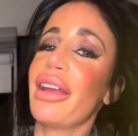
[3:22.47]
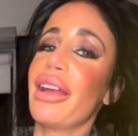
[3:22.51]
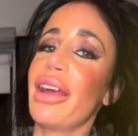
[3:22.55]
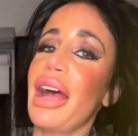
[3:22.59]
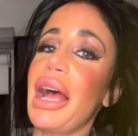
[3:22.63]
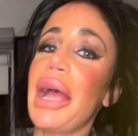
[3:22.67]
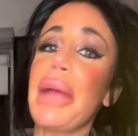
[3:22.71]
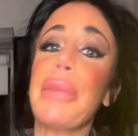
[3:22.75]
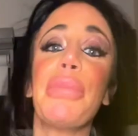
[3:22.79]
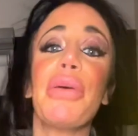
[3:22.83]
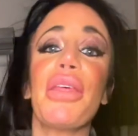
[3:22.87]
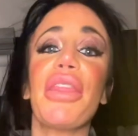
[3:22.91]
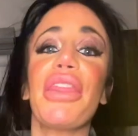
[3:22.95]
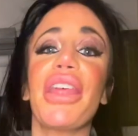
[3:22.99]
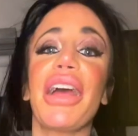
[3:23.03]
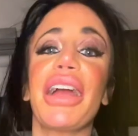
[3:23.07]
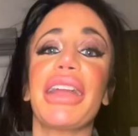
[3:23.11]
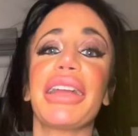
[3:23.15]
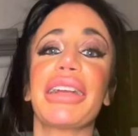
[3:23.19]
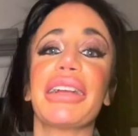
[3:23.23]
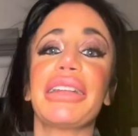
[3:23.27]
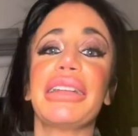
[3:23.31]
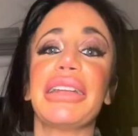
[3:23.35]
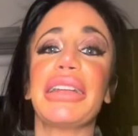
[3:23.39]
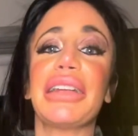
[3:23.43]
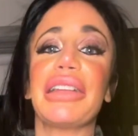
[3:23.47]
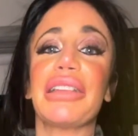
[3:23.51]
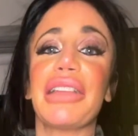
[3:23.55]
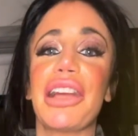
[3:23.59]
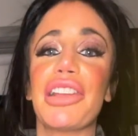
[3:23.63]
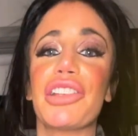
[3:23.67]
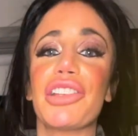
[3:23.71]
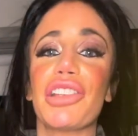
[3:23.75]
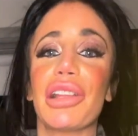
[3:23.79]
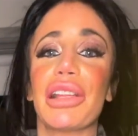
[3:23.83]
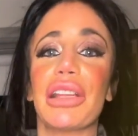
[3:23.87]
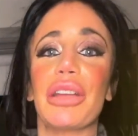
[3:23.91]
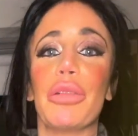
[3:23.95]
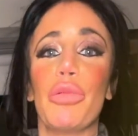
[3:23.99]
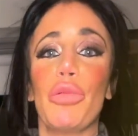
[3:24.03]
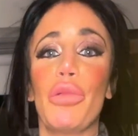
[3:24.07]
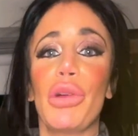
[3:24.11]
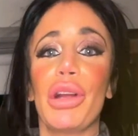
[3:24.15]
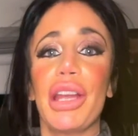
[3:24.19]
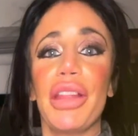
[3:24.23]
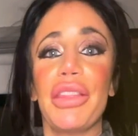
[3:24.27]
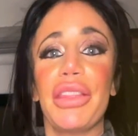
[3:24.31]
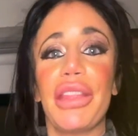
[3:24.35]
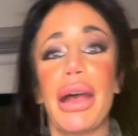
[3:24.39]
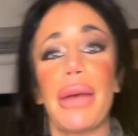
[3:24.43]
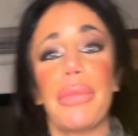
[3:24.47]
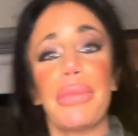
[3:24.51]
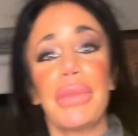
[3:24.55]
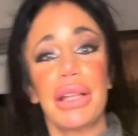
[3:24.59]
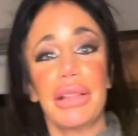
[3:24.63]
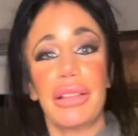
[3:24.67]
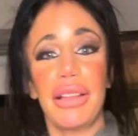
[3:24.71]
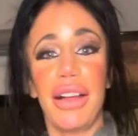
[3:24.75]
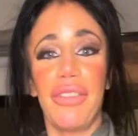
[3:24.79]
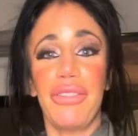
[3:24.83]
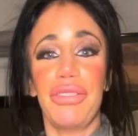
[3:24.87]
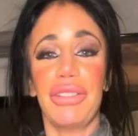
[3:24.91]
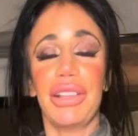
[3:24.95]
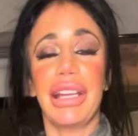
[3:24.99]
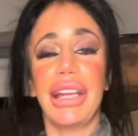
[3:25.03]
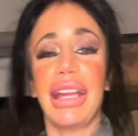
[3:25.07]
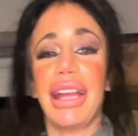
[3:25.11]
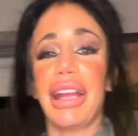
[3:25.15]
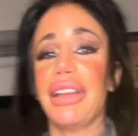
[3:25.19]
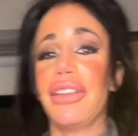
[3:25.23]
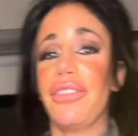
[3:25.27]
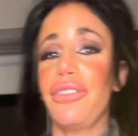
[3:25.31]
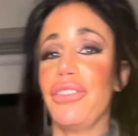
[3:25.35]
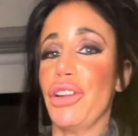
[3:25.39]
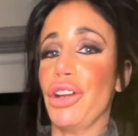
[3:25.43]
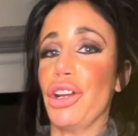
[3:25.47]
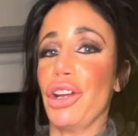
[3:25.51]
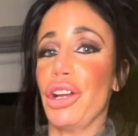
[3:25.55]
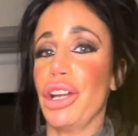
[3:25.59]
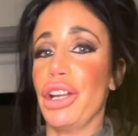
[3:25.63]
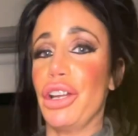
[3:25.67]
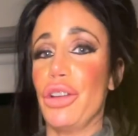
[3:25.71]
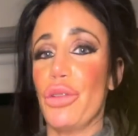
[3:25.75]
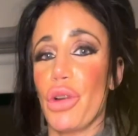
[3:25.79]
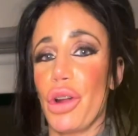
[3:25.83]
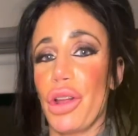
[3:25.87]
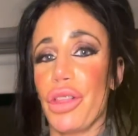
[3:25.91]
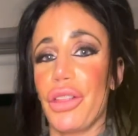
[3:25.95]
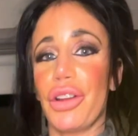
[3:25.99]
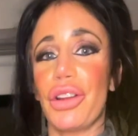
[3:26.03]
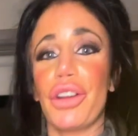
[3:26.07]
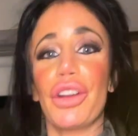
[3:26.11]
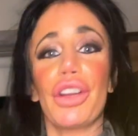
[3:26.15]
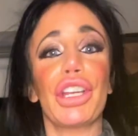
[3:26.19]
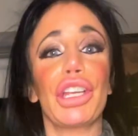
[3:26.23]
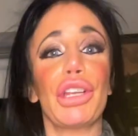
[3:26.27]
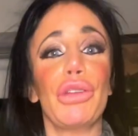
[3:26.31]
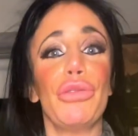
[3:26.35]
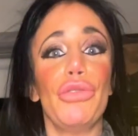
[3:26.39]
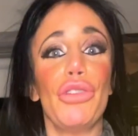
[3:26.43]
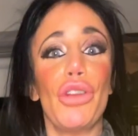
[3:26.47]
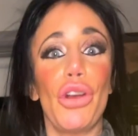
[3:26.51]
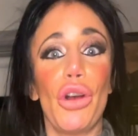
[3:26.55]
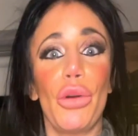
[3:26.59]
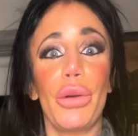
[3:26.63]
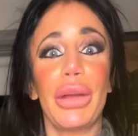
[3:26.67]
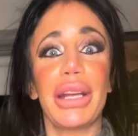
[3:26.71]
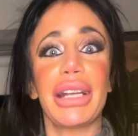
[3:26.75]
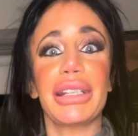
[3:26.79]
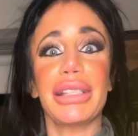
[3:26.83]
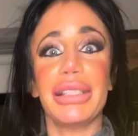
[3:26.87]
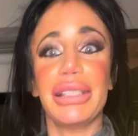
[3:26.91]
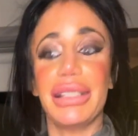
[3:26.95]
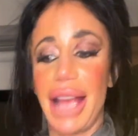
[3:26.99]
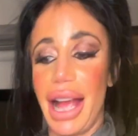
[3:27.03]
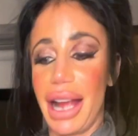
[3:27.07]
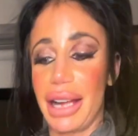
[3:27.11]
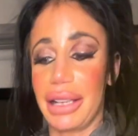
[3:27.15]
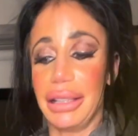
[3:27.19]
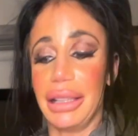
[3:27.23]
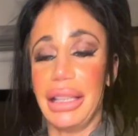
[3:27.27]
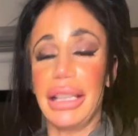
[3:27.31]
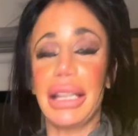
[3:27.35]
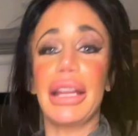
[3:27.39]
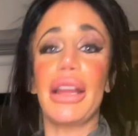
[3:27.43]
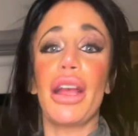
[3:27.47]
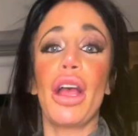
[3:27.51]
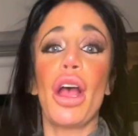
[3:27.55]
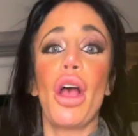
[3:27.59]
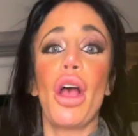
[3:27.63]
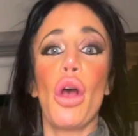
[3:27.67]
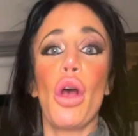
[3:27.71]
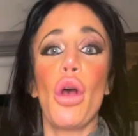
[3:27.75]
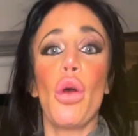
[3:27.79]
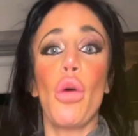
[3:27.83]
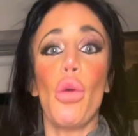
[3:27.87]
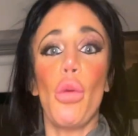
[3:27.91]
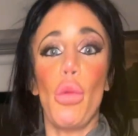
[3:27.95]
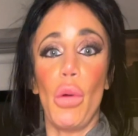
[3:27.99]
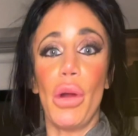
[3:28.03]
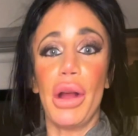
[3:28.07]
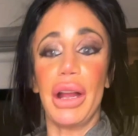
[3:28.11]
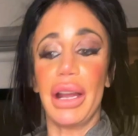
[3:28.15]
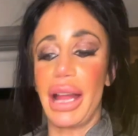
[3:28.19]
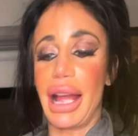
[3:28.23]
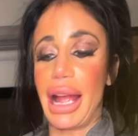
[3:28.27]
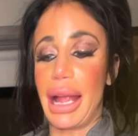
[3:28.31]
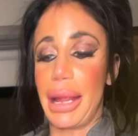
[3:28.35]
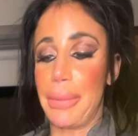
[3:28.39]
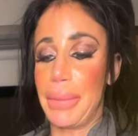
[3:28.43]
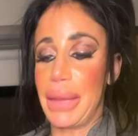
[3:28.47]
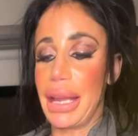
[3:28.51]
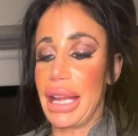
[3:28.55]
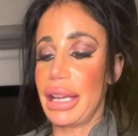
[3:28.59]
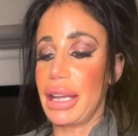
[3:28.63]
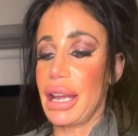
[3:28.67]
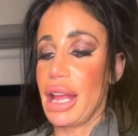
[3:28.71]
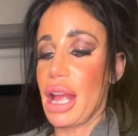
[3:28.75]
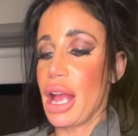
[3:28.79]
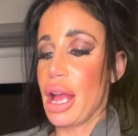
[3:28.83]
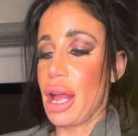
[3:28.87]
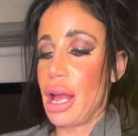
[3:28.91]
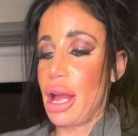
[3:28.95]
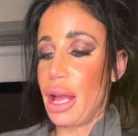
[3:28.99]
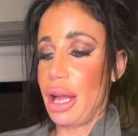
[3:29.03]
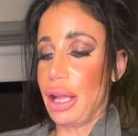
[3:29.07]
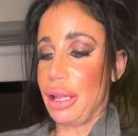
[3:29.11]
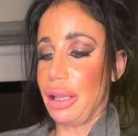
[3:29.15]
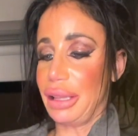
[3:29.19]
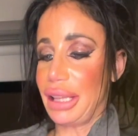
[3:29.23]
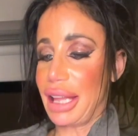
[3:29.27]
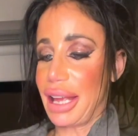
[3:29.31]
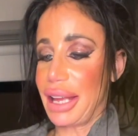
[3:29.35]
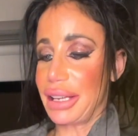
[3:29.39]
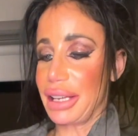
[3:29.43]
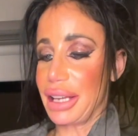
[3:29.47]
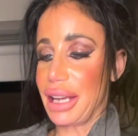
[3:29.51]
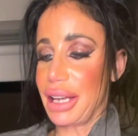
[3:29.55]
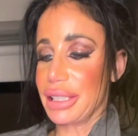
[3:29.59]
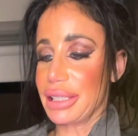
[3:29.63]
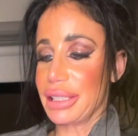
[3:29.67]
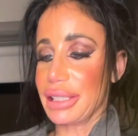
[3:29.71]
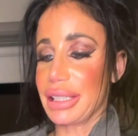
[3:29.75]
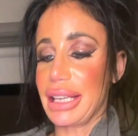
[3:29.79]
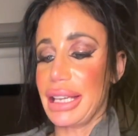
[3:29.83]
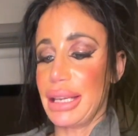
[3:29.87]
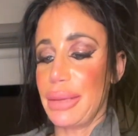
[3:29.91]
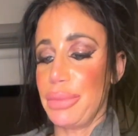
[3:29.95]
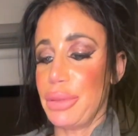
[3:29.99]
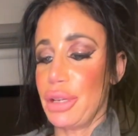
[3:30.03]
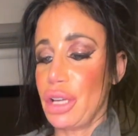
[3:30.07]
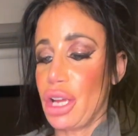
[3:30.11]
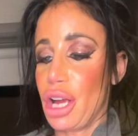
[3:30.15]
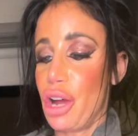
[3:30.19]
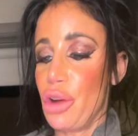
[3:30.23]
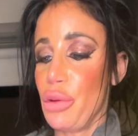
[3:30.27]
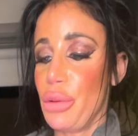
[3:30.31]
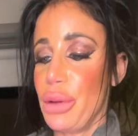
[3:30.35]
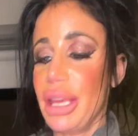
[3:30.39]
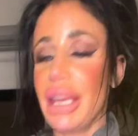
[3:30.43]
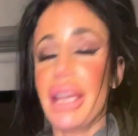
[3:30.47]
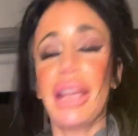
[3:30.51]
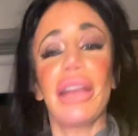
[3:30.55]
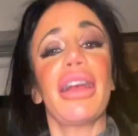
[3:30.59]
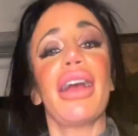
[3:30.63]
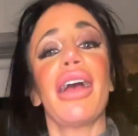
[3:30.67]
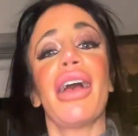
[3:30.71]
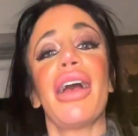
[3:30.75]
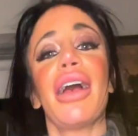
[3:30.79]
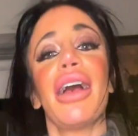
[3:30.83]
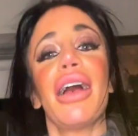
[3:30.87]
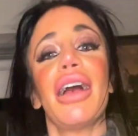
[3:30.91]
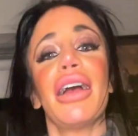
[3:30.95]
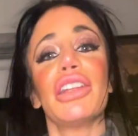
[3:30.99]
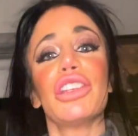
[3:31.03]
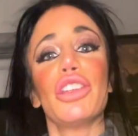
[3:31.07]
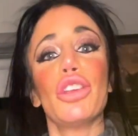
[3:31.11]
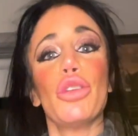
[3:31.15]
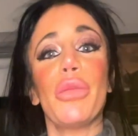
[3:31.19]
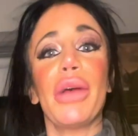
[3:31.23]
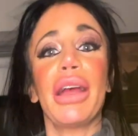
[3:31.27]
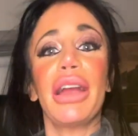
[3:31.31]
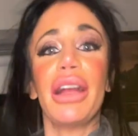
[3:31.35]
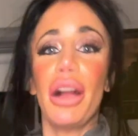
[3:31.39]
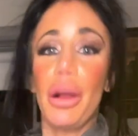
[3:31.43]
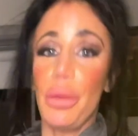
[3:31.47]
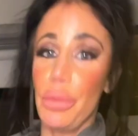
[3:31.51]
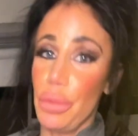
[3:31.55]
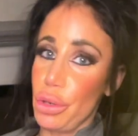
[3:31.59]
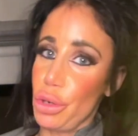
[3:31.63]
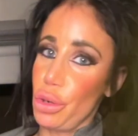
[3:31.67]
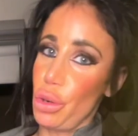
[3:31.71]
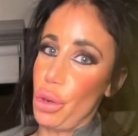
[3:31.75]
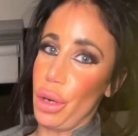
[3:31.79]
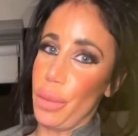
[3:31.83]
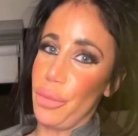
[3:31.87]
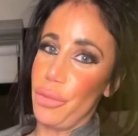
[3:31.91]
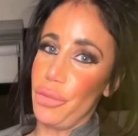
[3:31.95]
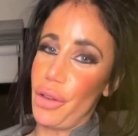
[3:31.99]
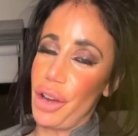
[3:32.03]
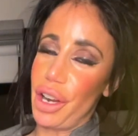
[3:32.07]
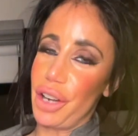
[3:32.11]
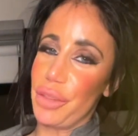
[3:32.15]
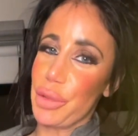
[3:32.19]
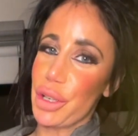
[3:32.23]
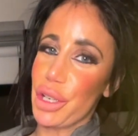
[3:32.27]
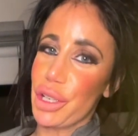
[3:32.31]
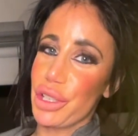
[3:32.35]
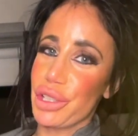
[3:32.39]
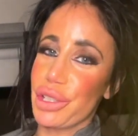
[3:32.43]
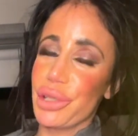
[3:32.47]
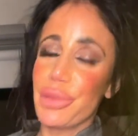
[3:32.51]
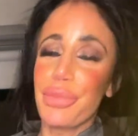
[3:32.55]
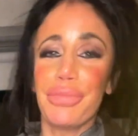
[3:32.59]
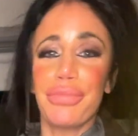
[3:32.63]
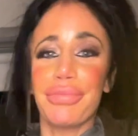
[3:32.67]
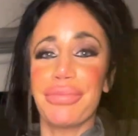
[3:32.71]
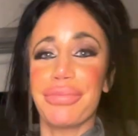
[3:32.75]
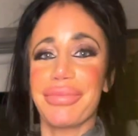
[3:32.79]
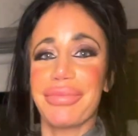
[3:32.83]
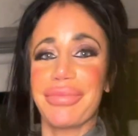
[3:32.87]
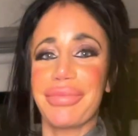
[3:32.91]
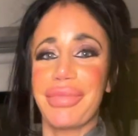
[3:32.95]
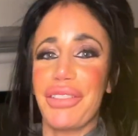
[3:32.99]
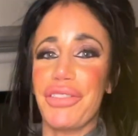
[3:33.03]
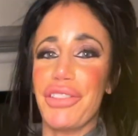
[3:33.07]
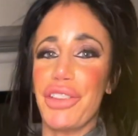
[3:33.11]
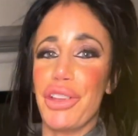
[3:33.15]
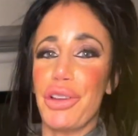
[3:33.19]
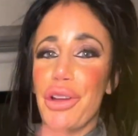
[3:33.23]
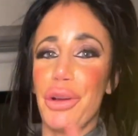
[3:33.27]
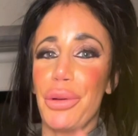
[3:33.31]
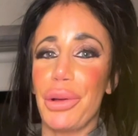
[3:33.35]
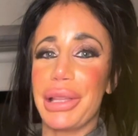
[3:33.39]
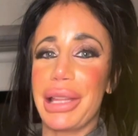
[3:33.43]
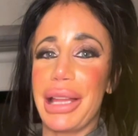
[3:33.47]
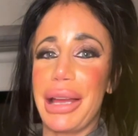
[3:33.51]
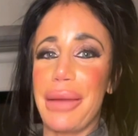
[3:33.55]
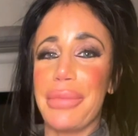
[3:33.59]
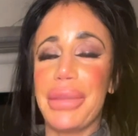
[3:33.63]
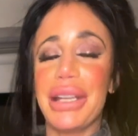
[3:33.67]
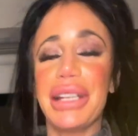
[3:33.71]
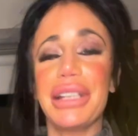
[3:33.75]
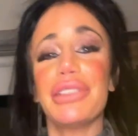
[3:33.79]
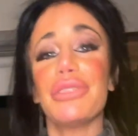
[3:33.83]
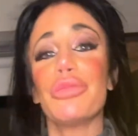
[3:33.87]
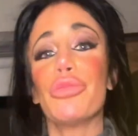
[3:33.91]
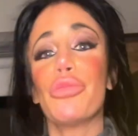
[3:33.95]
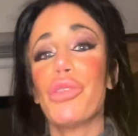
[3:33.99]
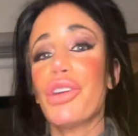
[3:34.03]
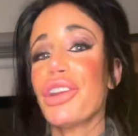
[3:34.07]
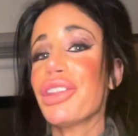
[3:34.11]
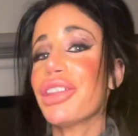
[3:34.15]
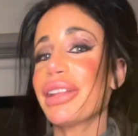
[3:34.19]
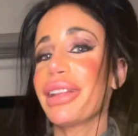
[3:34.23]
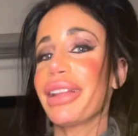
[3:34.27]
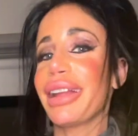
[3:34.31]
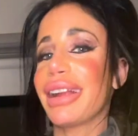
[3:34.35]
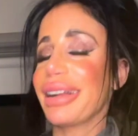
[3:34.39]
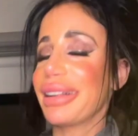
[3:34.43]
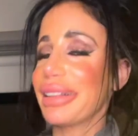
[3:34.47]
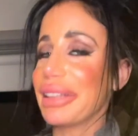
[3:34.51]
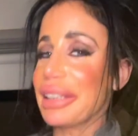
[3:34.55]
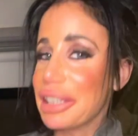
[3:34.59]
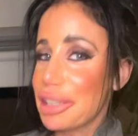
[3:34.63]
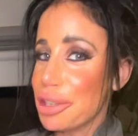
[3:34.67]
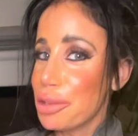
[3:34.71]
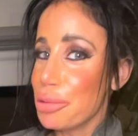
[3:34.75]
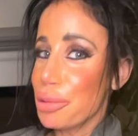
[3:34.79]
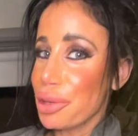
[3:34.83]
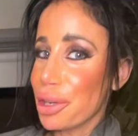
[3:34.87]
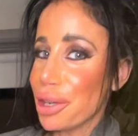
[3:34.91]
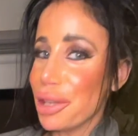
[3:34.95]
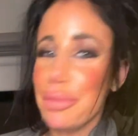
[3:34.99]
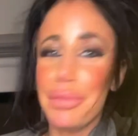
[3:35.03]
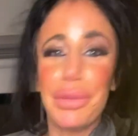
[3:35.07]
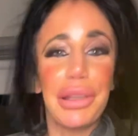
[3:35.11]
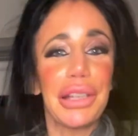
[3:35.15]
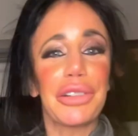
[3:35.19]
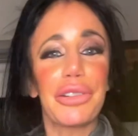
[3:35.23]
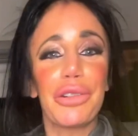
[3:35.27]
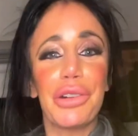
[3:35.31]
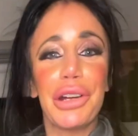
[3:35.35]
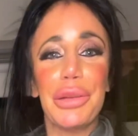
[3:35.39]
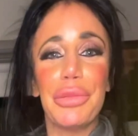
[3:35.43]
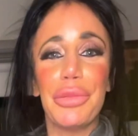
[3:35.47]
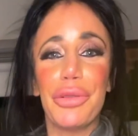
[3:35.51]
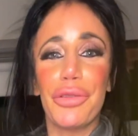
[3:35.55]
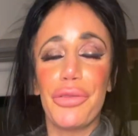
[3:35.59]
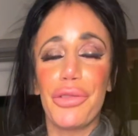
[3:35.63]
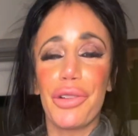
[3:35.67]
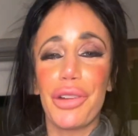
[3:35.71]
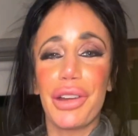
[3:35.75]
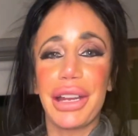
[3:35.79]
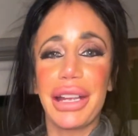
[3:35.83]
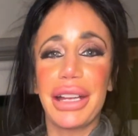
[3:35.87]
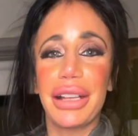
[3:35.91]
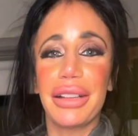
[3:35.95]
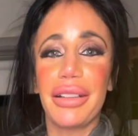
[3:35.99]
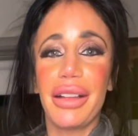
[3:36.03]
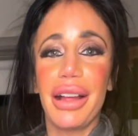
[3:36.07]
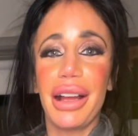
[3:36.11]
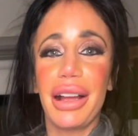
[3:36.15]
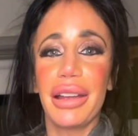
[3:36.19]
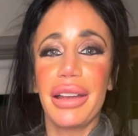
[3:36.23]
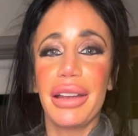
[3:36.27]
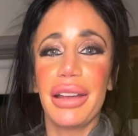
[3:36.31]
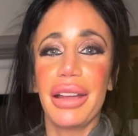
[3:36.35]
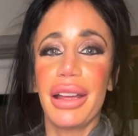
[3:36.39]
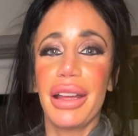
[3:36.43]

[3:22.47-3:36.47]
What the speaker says: Hypothetically, allegedly, wouldn't that be lovely? And if you're a northerner, you know exactly what I mean. Let us keep going. To my humble corn farmers, if you know what that means, more than likely you were in Bitcoin before Elon.